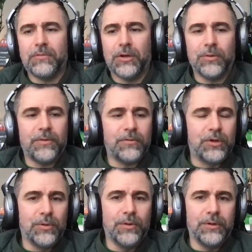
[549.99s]
you know,
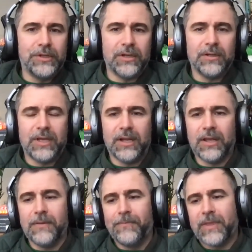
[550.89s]
goods and
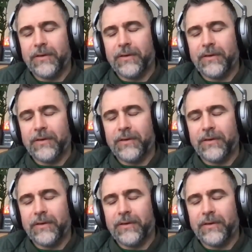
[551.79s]
getting